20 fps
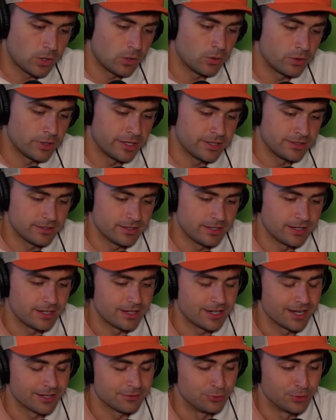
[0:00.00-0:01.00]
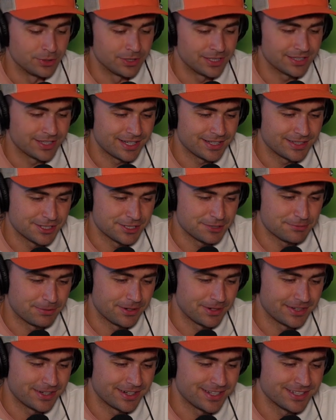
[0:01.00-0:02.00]
Oh, and uh, I really like this
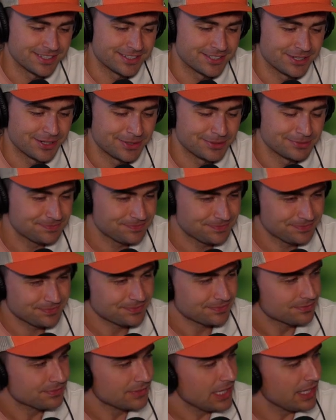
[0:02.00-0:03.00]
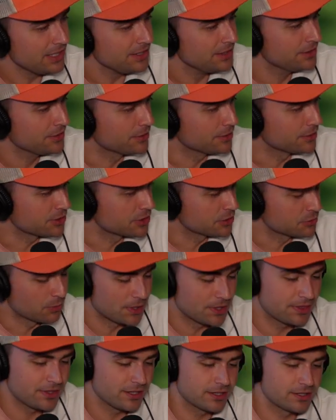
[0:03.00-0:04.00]
part, guys. So there's this
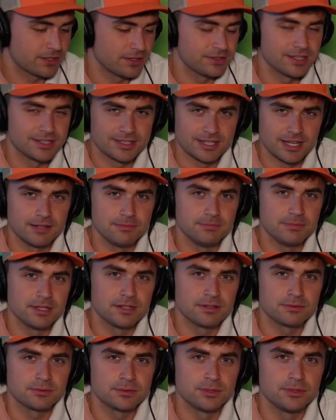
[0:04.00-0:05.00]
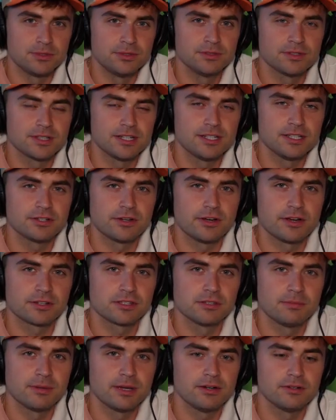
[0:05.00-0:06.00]
one thing called the 10 minute rule that he
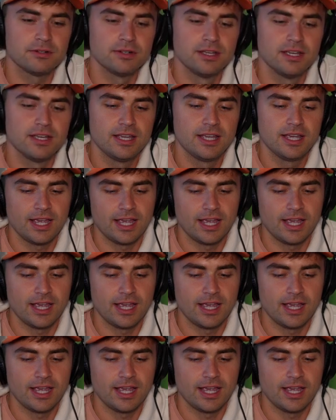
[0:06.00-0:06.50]
talks about.